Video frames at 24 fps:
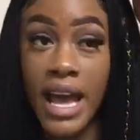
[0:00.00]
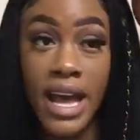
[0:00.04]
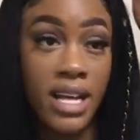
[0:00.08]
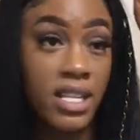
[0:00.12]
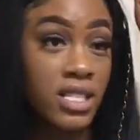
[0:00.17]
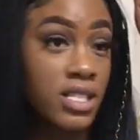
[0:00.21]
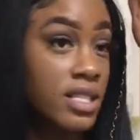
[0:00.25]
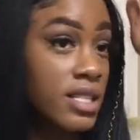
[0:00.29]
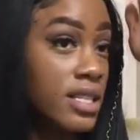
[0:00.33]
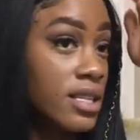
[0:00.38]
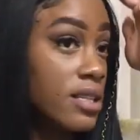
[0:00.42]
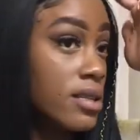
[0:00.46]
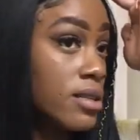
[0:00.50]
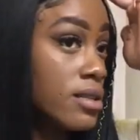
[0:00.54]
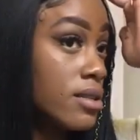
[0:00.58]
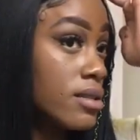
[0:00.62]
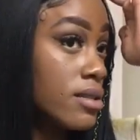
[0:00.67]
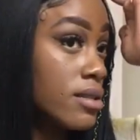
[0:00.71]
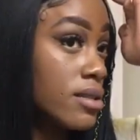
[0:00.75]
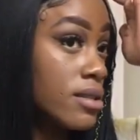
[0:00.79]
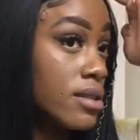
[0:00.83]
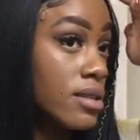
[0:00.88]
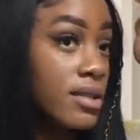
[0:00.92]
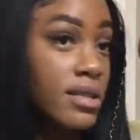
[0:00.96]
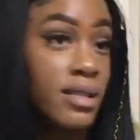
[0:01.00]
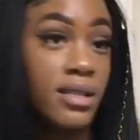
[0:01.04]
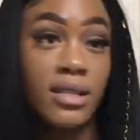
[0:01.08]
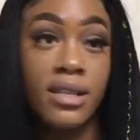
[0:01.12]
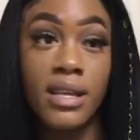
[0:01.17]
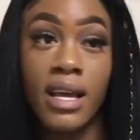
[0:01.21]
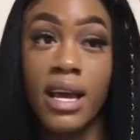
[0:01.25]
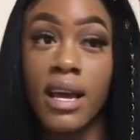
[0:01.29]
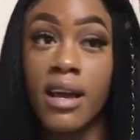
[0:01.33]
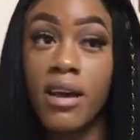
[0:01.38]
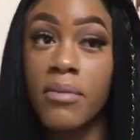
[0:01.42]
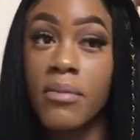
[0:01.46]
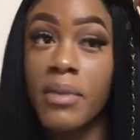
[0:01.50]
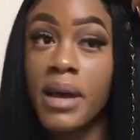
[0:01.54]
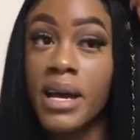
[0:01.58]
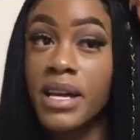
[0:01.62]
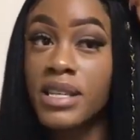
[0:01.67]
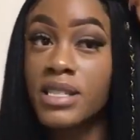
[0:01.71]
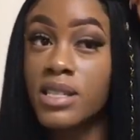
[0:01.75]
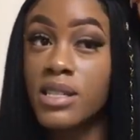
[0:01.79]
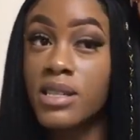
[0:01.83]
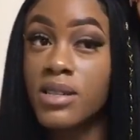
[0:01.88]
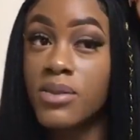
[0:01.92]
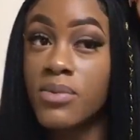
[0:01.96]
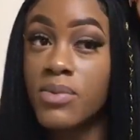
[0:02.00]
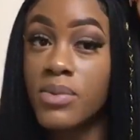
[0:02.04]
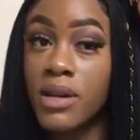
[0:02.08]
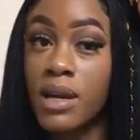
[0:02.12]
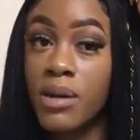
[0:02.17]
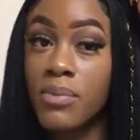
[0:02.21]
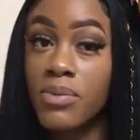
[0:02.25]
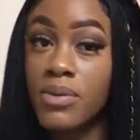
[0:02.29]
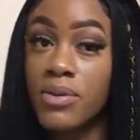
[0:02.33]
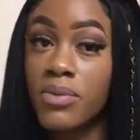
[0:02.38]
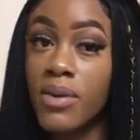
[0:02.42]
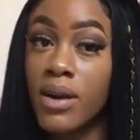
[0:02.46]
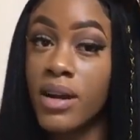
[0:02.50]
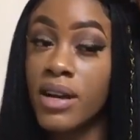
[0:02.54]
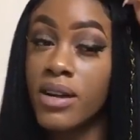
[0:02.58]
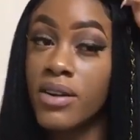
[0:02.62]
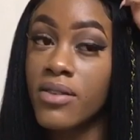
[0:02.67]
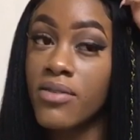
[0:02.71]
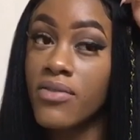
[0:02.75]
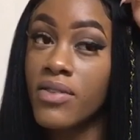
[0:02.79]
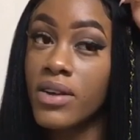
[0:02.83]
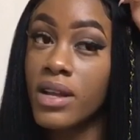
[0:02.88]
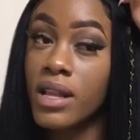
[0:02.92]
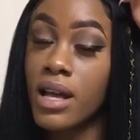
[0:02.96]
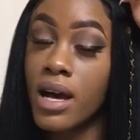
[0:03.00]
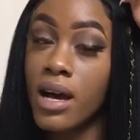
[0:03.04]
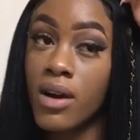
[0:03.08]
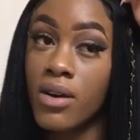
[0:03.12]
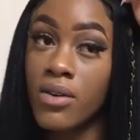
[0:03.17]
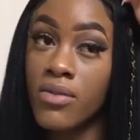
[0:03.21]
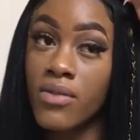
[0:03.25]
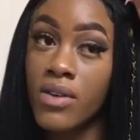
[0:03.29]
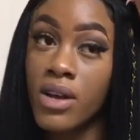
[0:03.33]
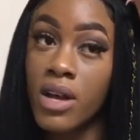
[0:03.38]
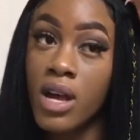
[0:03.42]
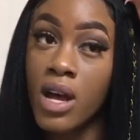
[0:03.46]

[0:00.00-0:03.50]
Actually, the one I put right here fell out.